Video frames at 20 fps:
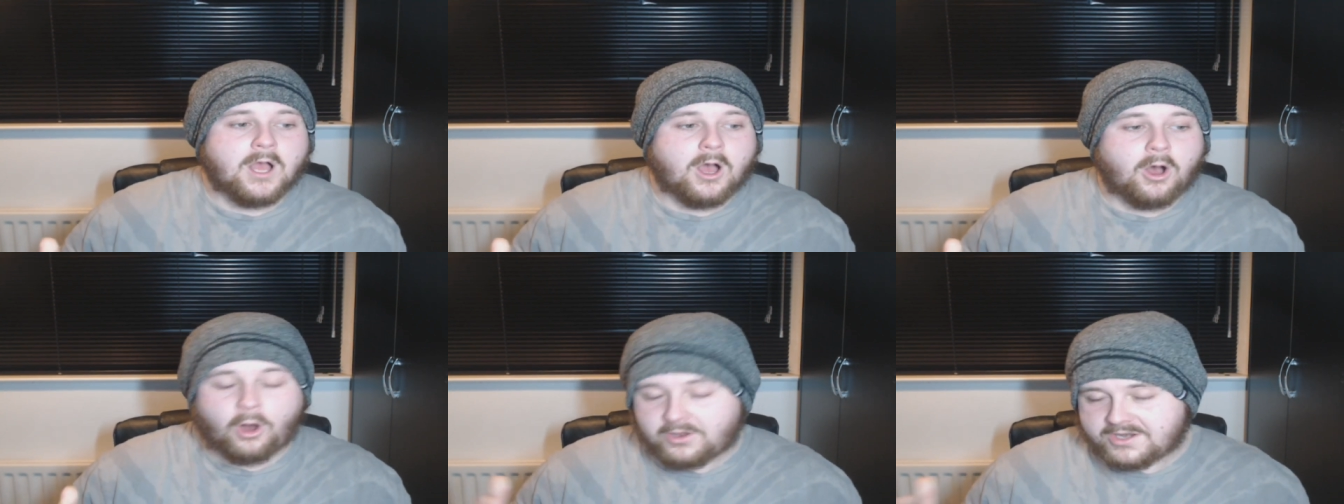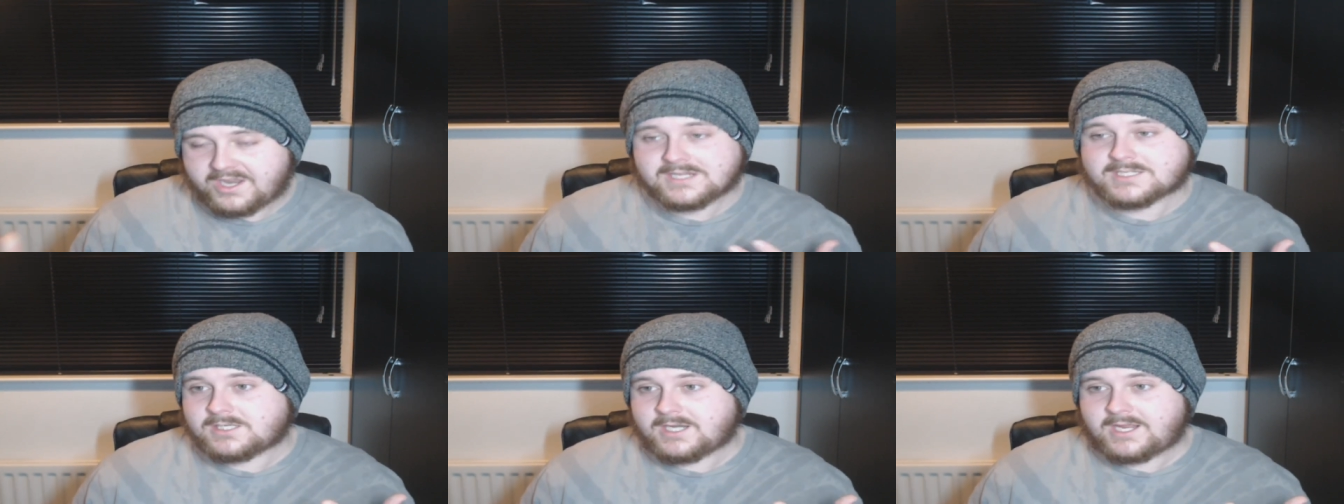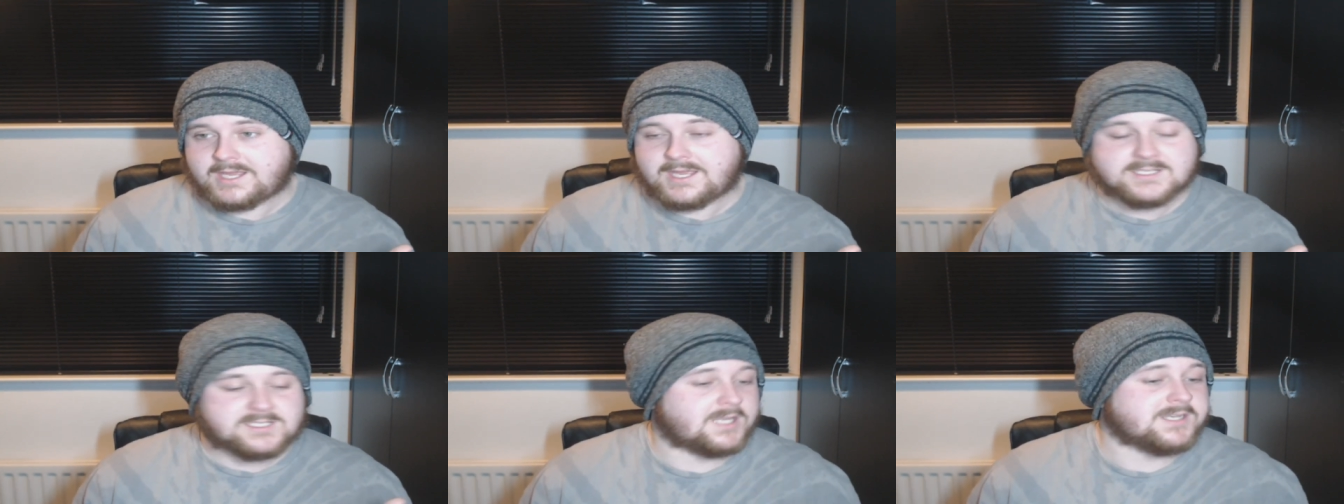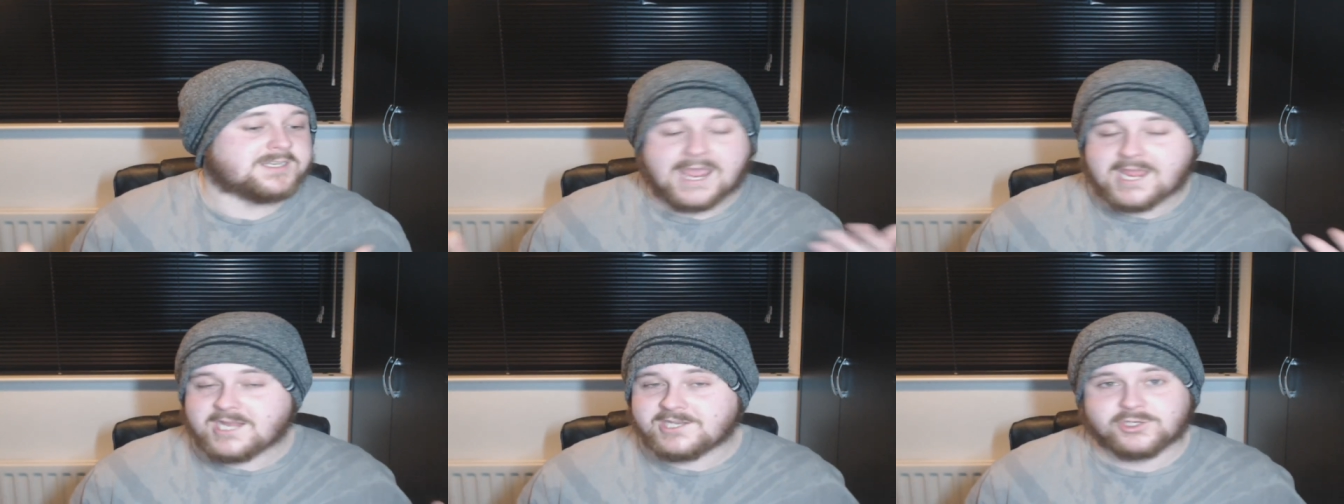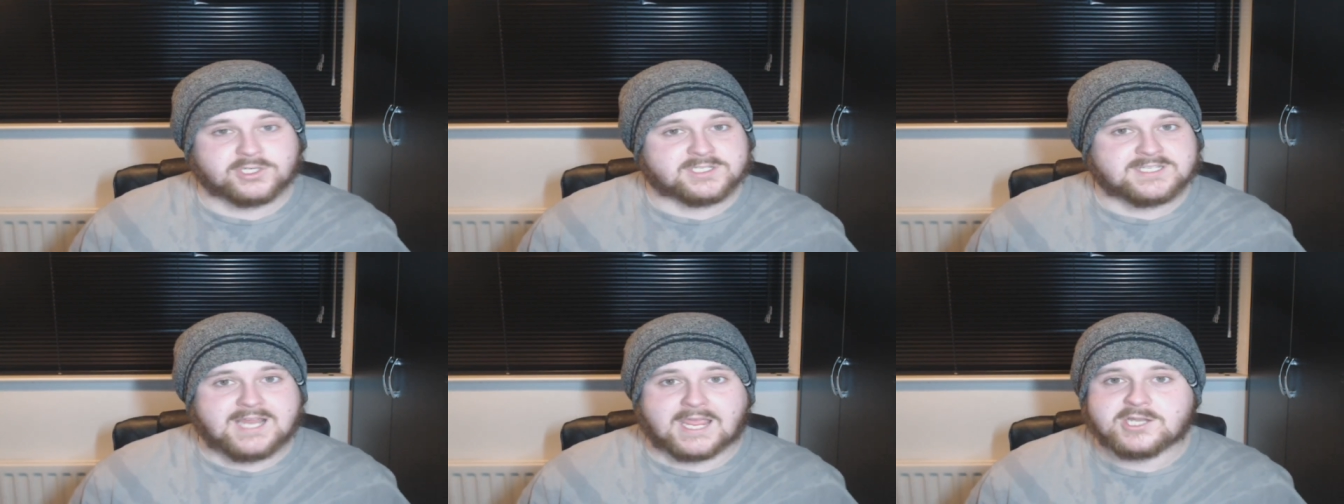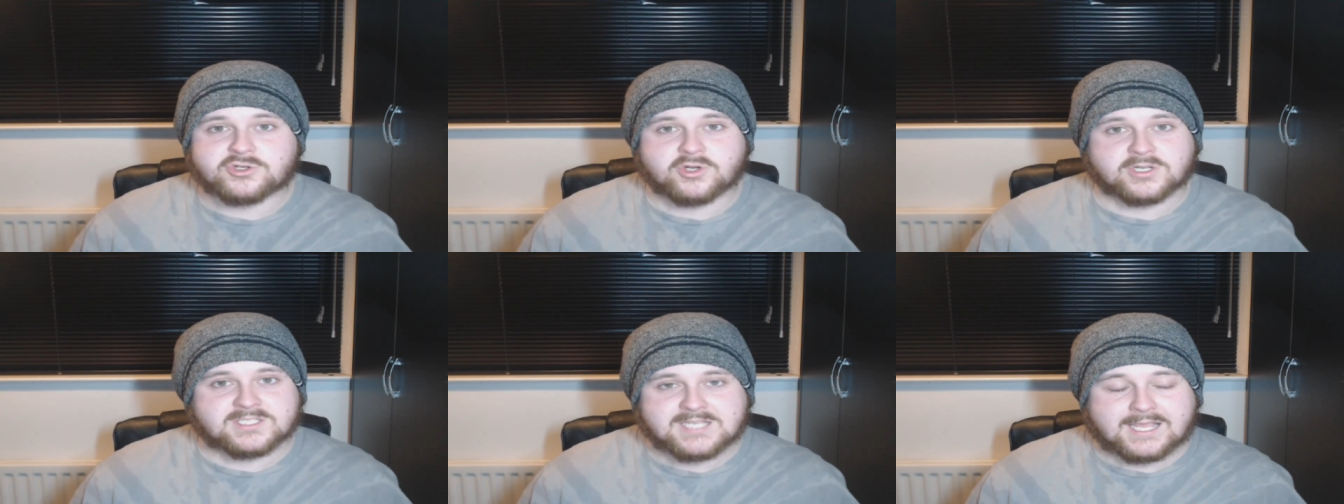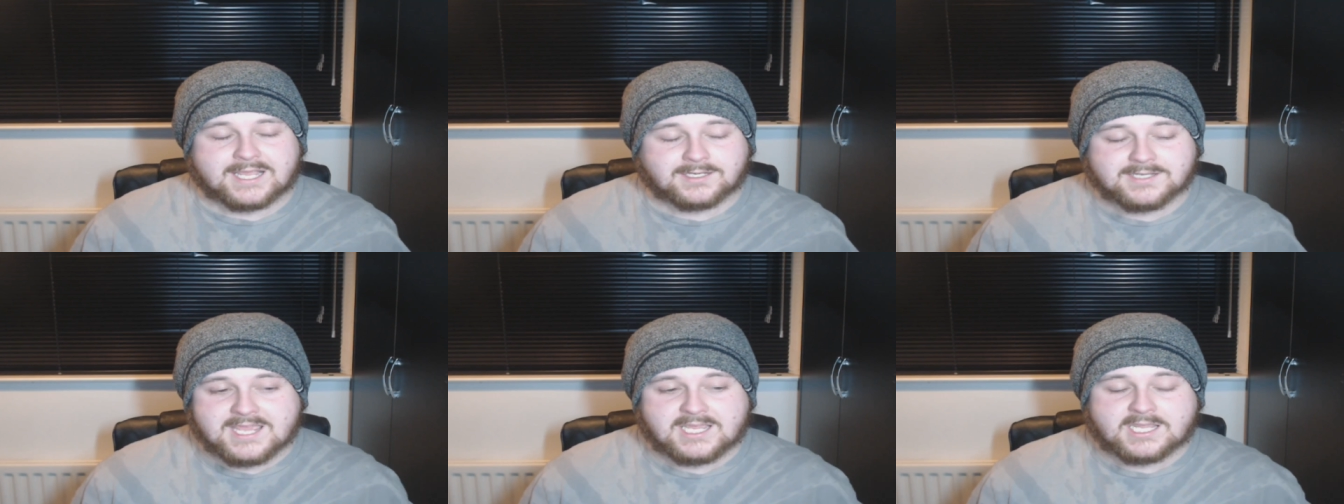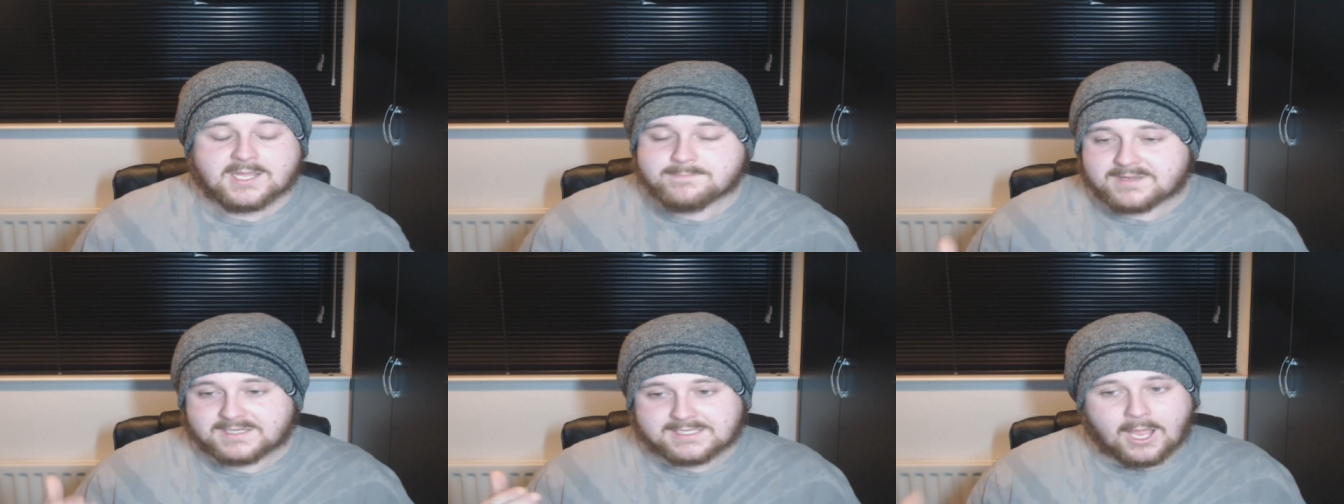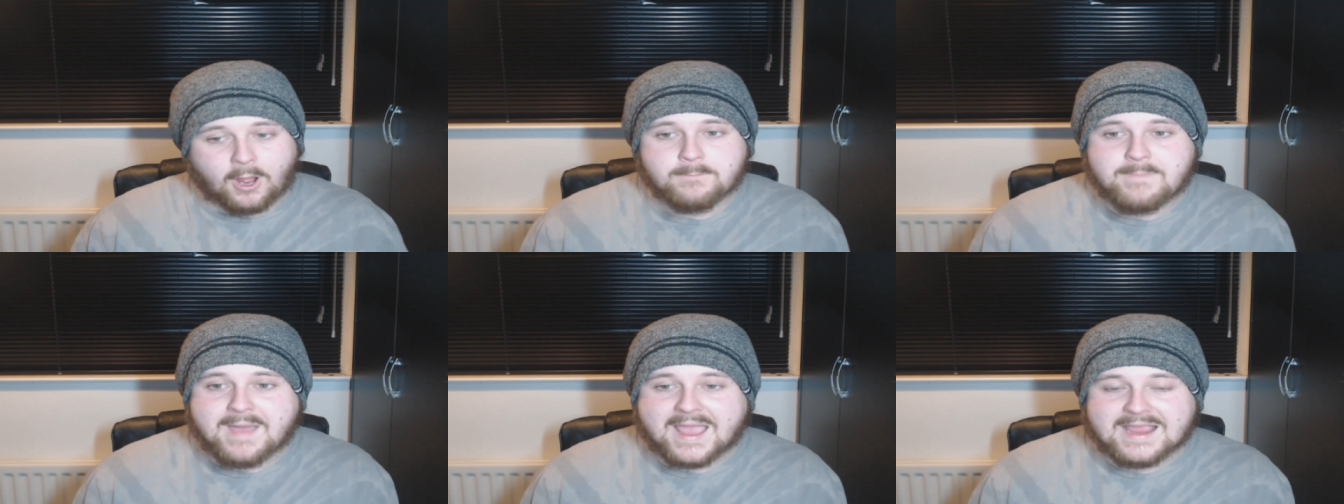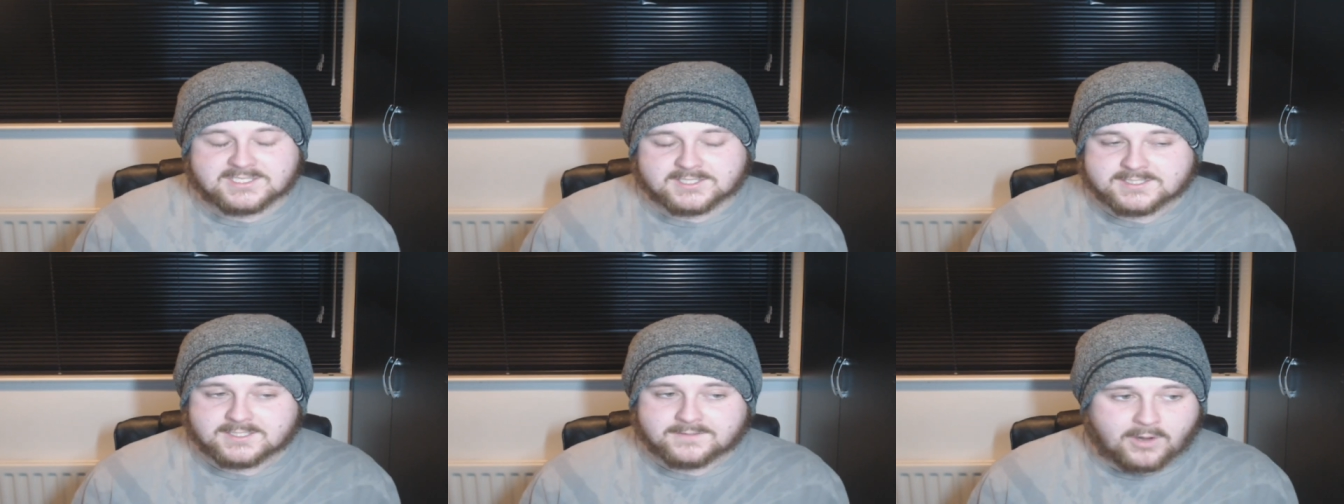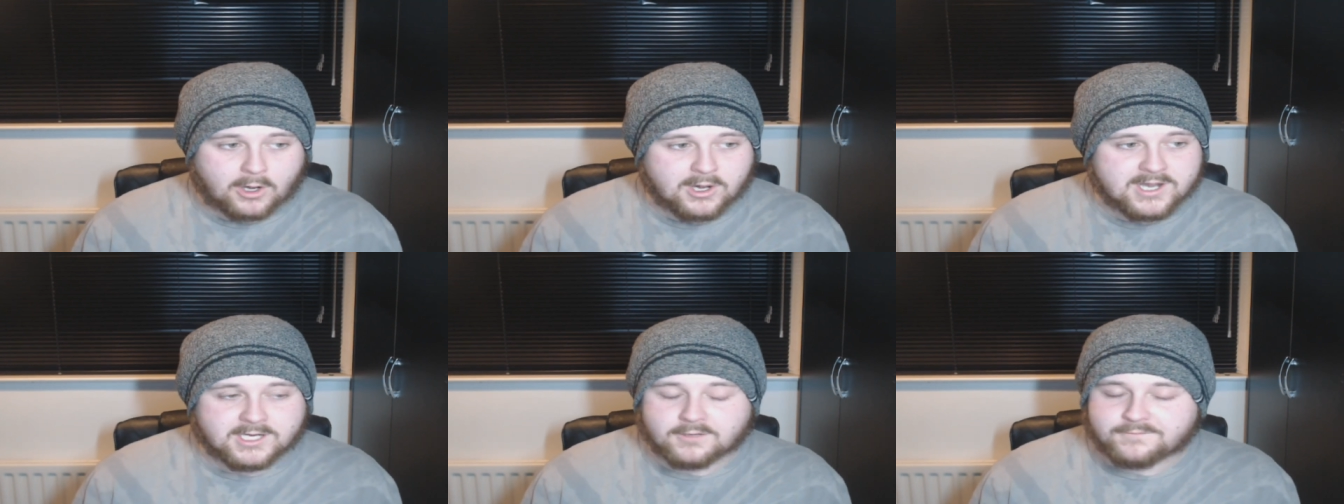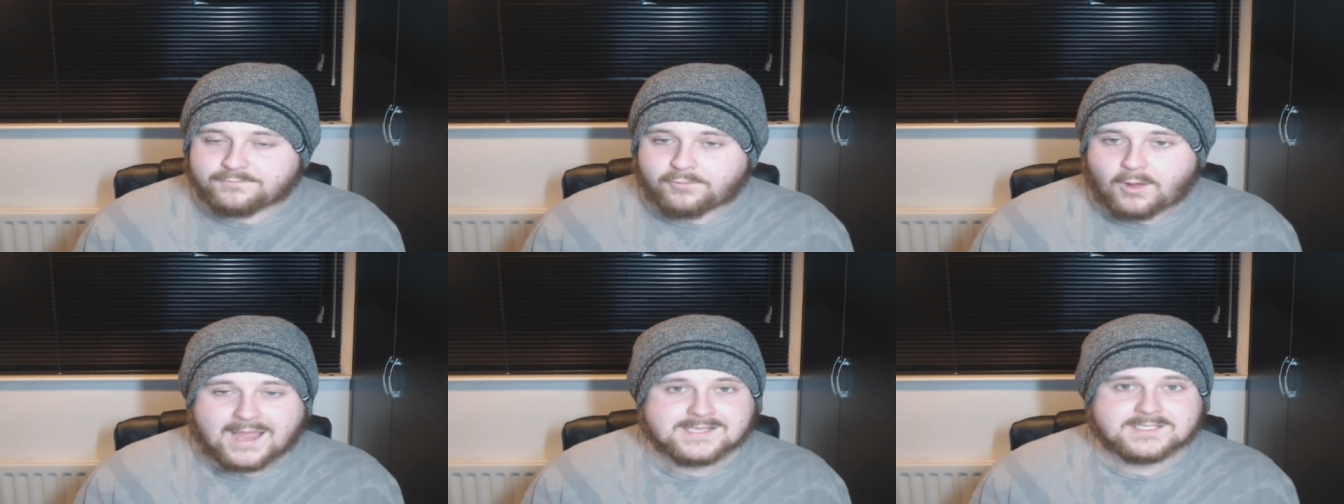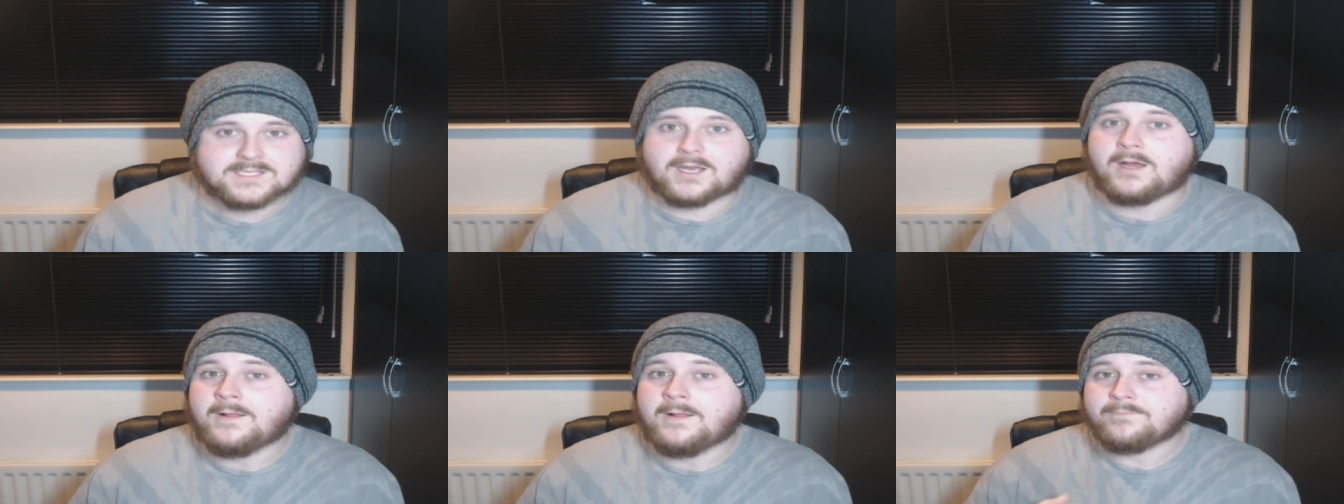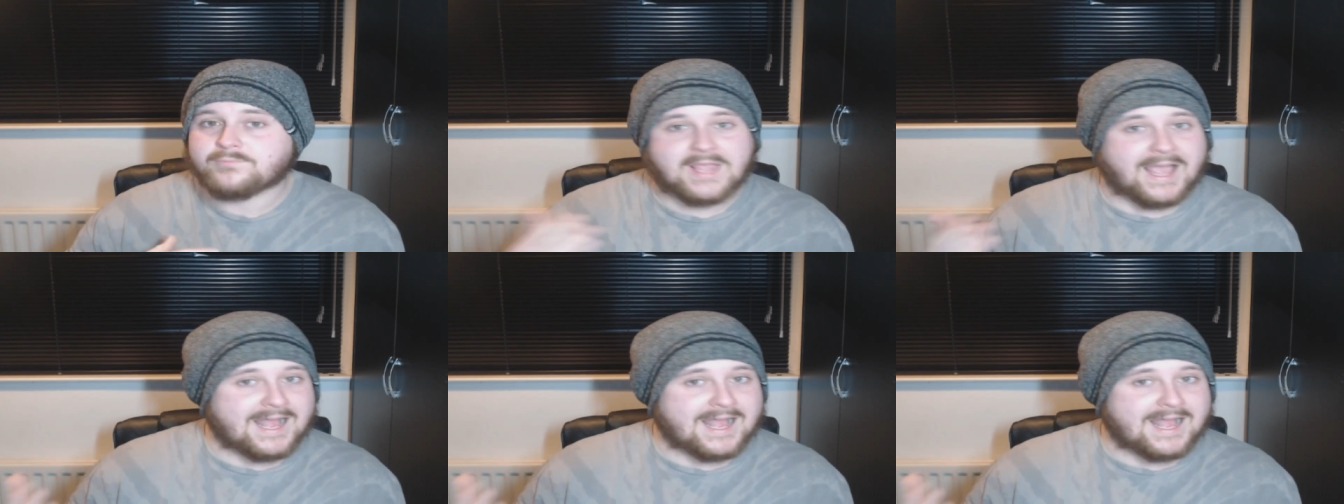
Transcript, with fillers: Honestly, it's a dangerous, dangerous technique, and Miguel Baeza is a very good fighter,